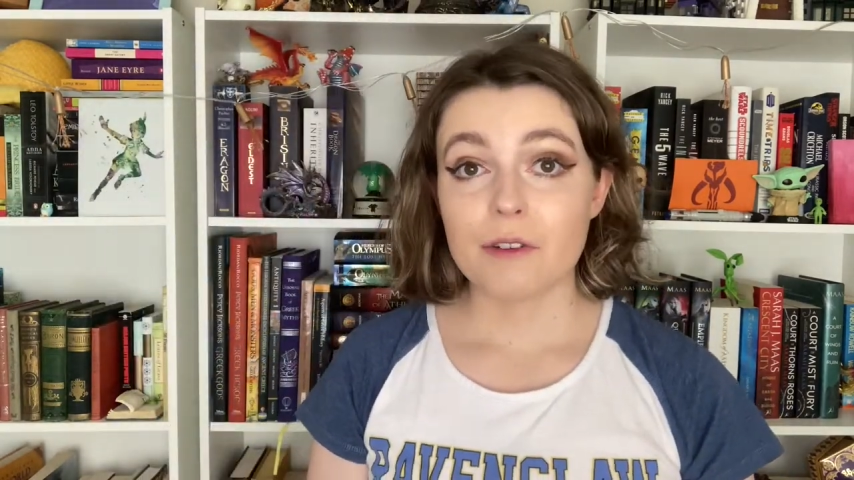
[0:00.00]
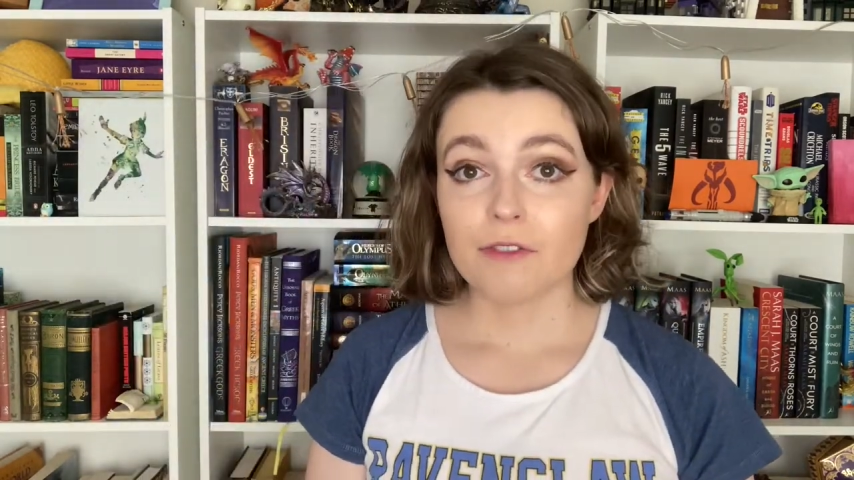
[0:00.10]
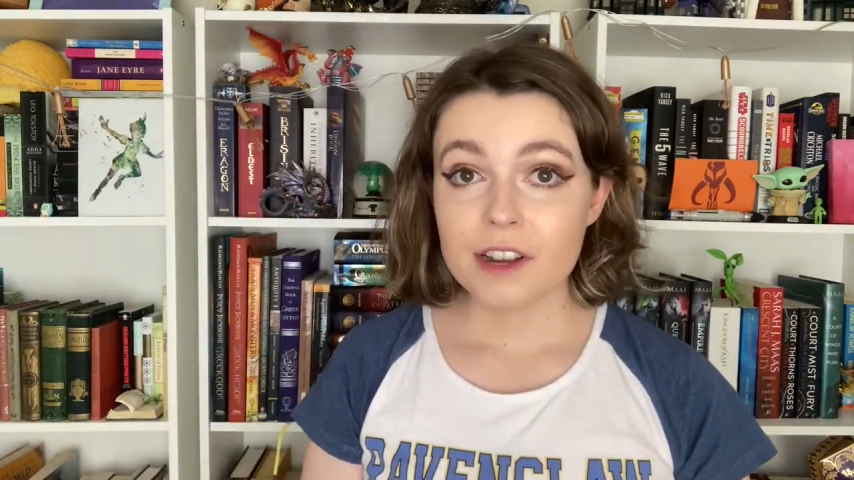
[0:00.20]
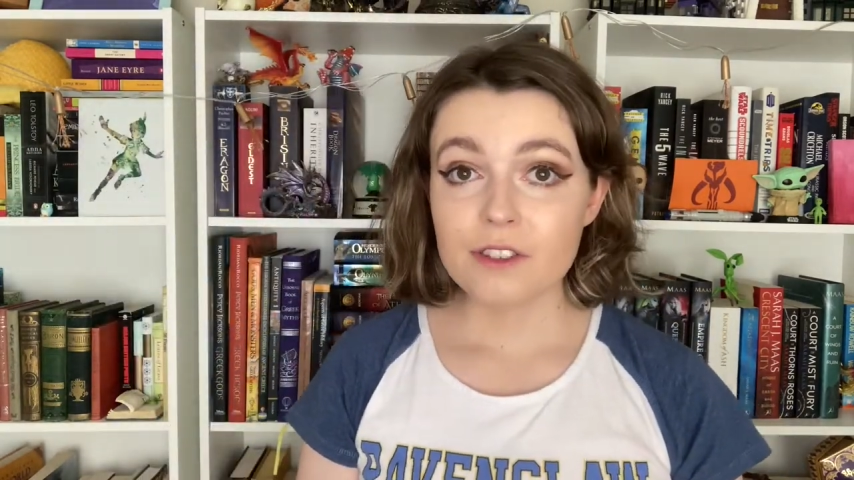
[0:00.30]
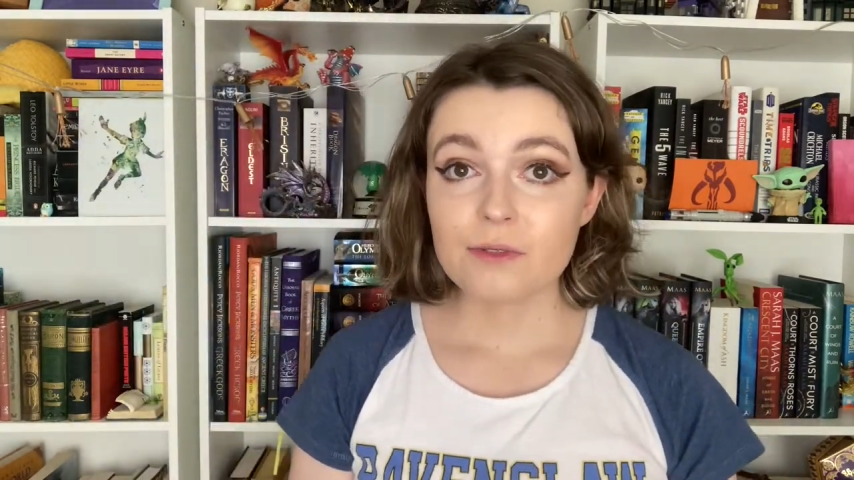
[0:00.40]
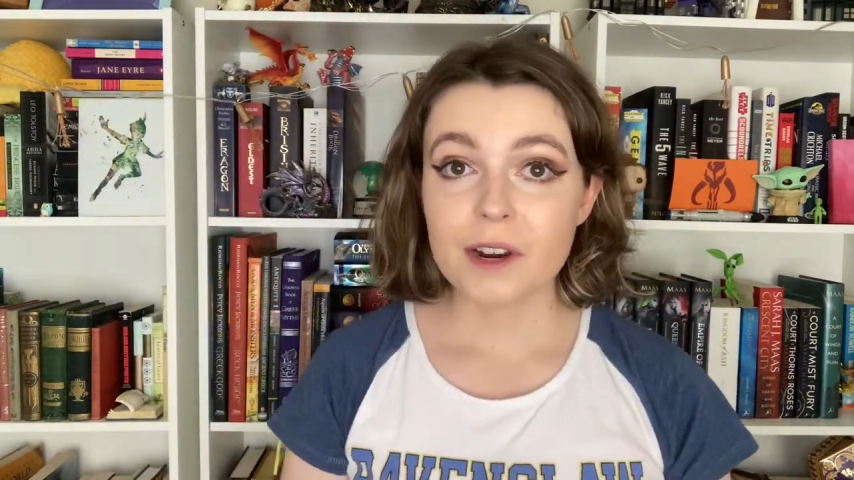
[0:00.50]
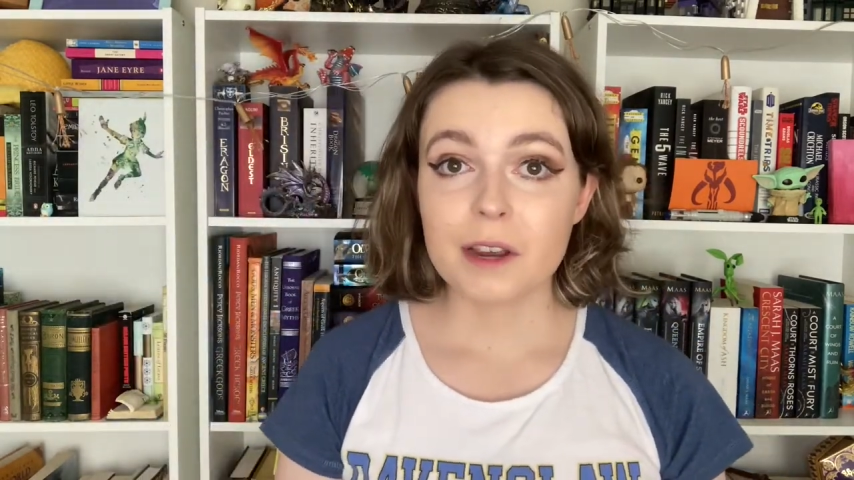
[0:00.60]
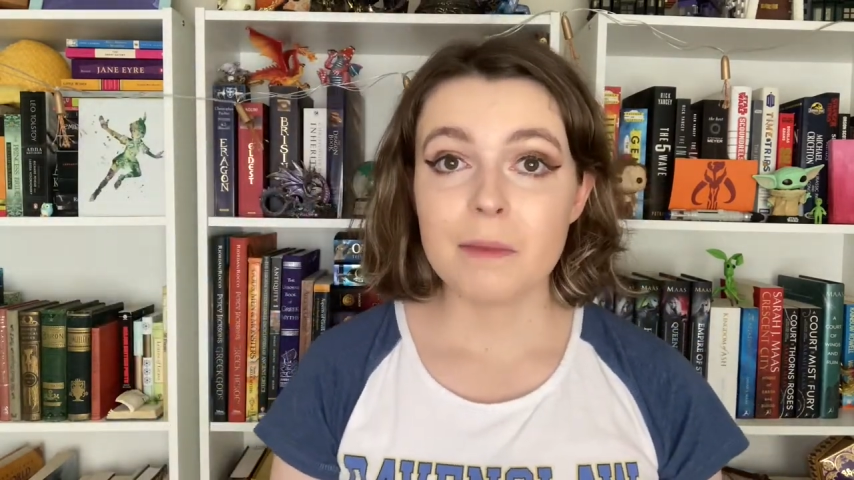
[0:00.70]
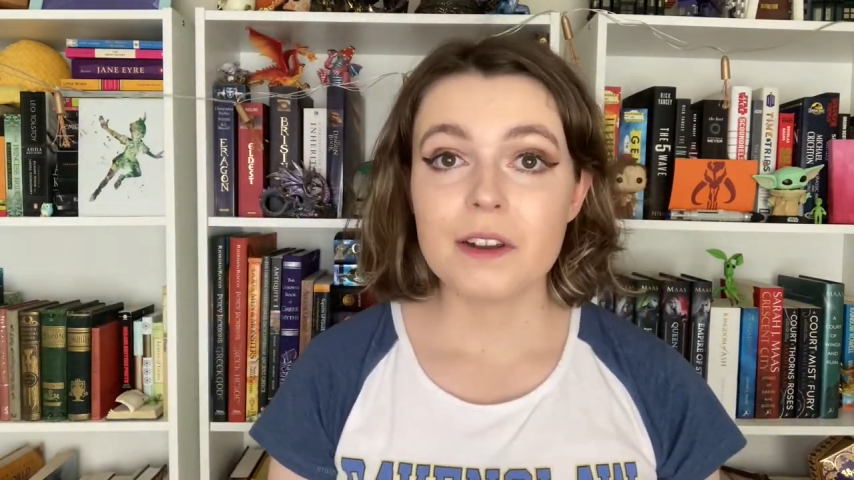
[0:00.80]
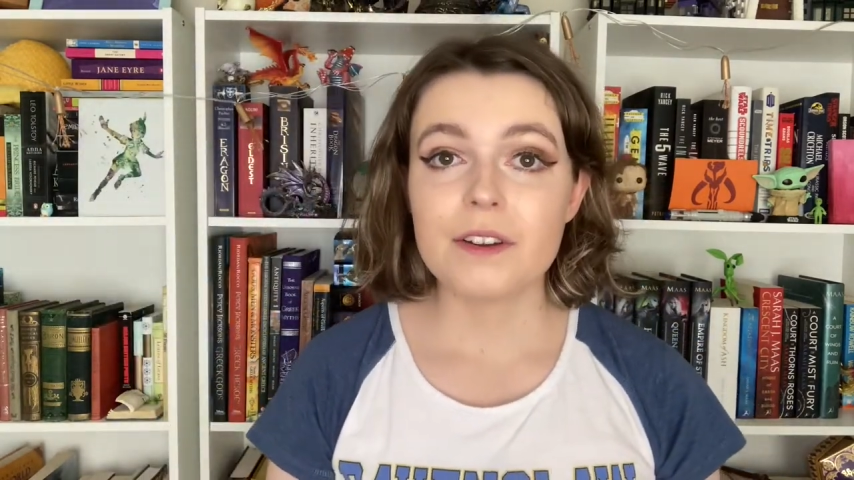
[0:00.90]
friends
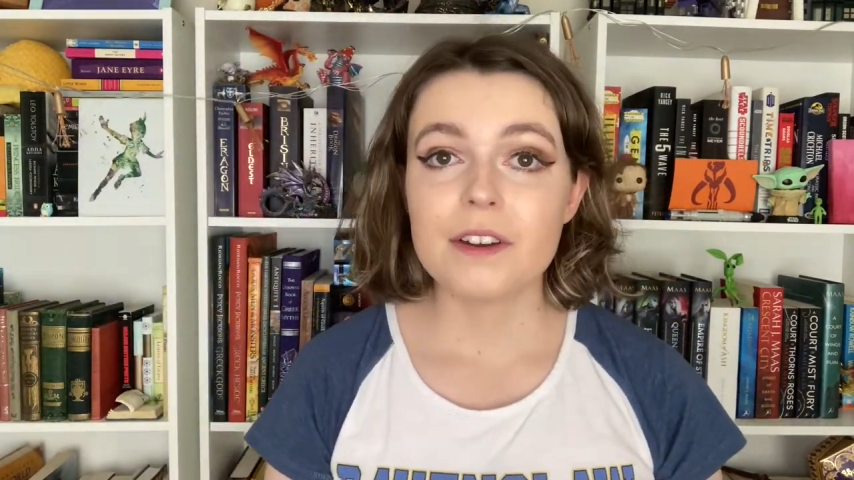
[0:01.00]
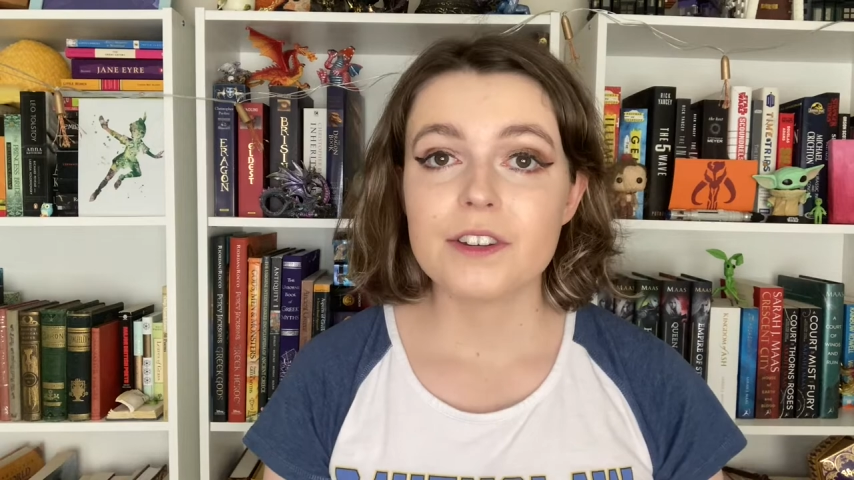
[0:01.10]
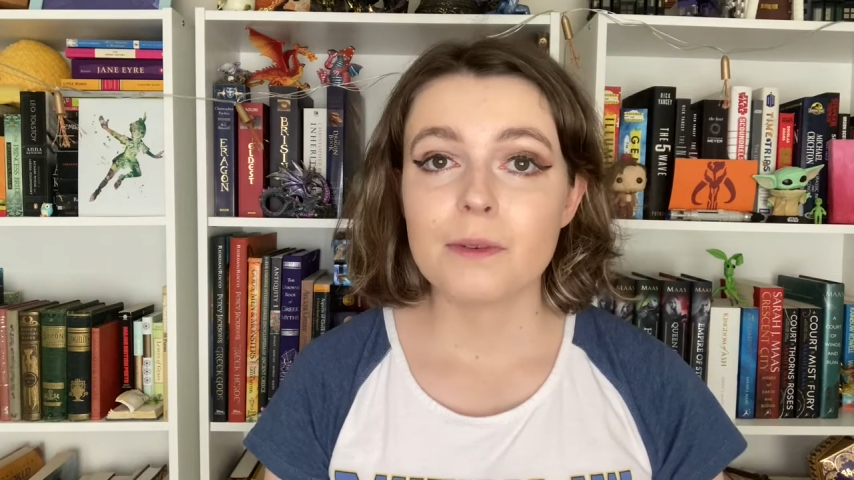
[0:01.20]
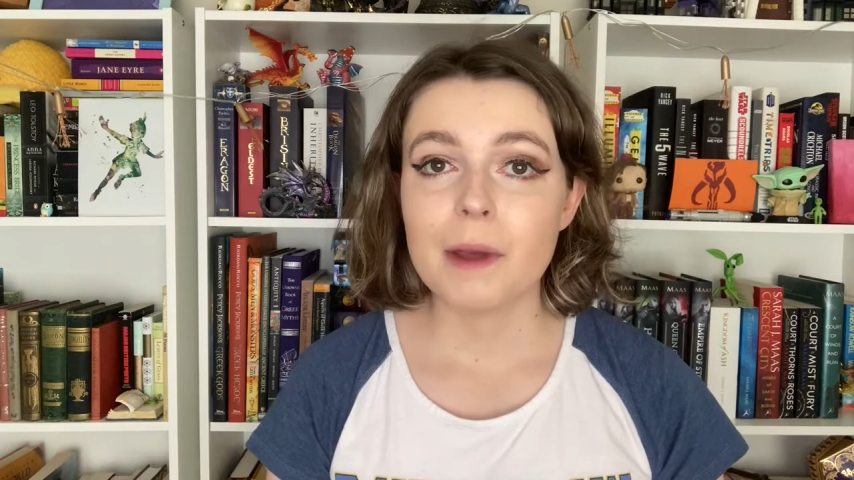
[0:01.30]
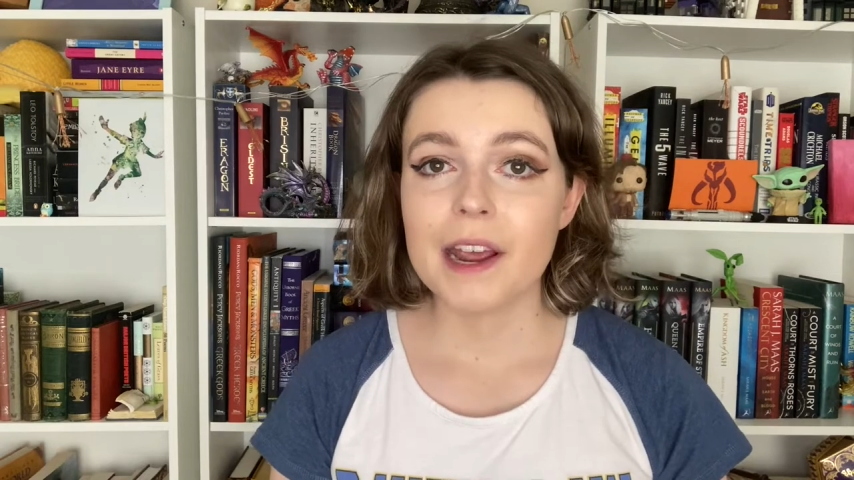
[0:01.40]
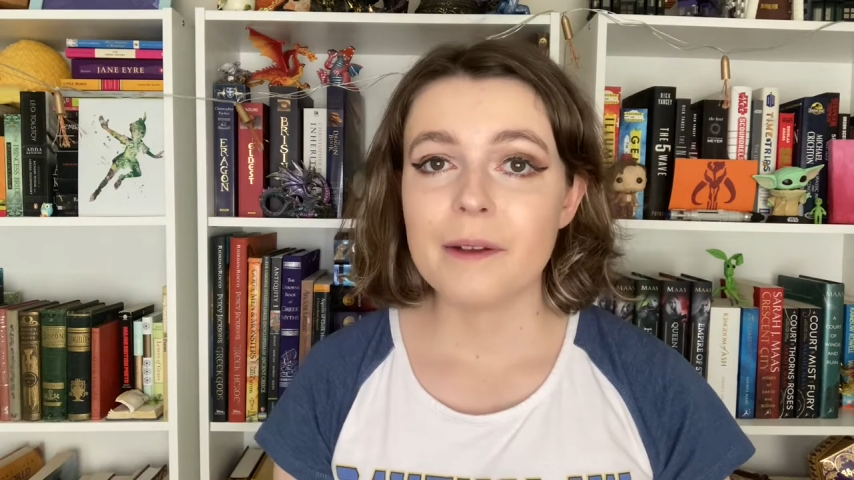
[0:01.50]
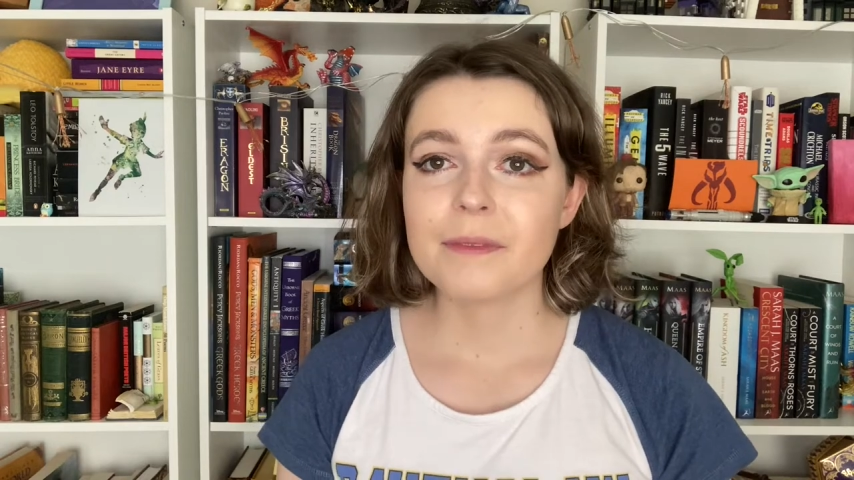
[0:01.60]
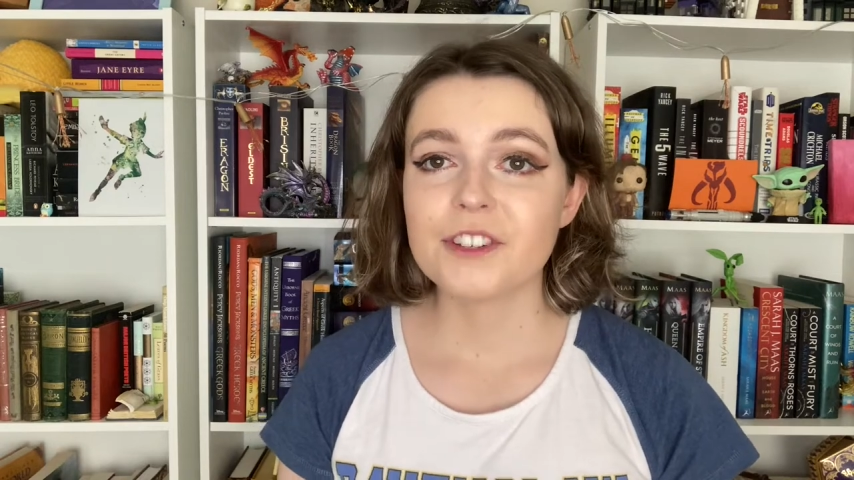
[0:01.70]
recommended it to me.